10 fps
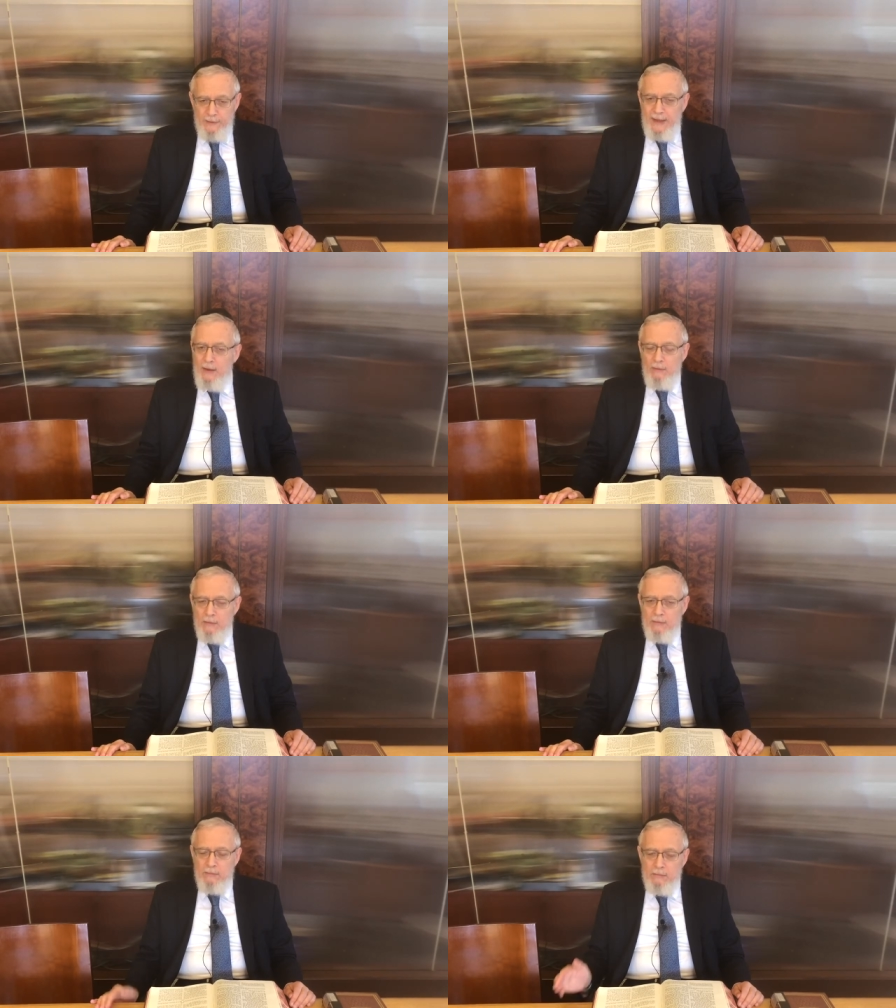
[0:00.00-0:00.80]
Now,
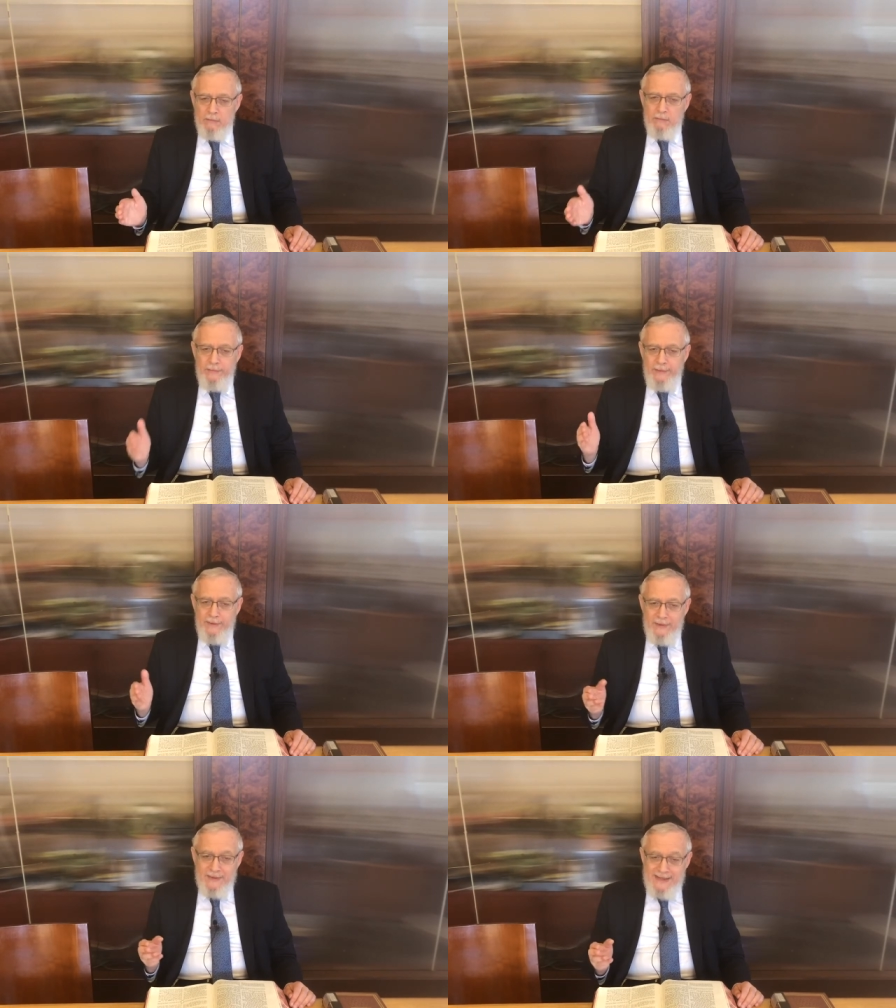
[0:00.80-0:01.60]

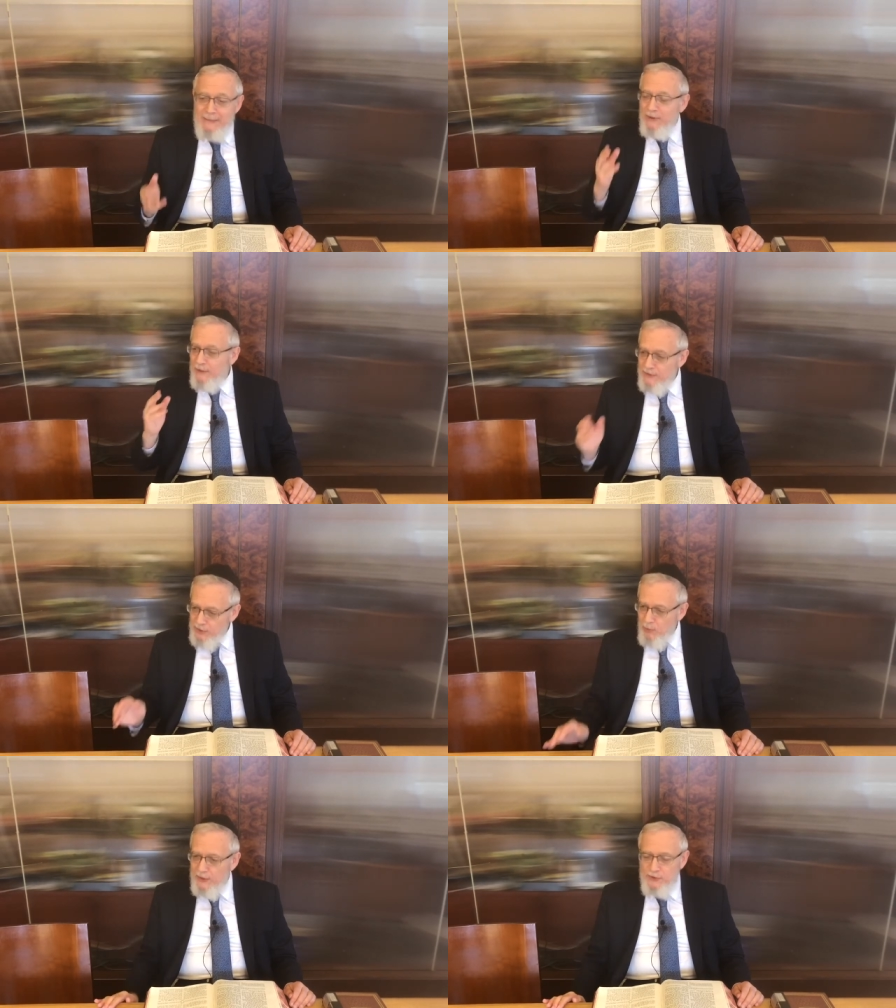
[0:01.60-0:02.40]
seemingly, there's
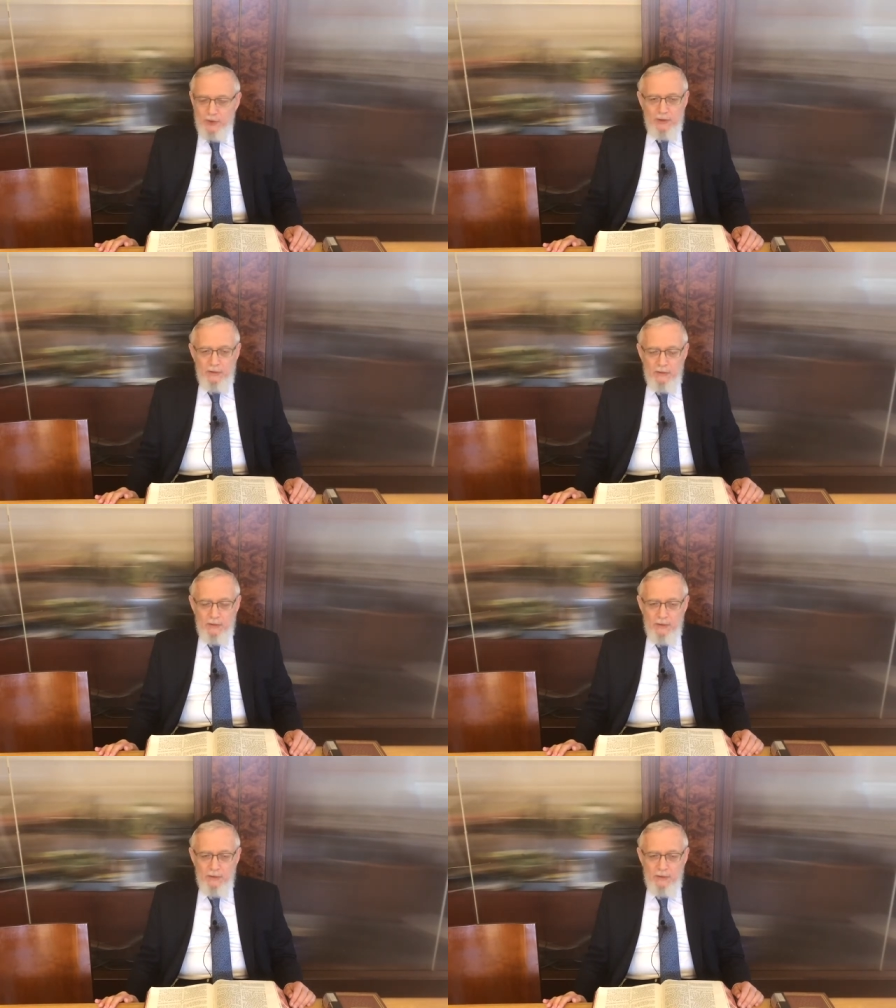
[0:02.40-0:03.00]
a question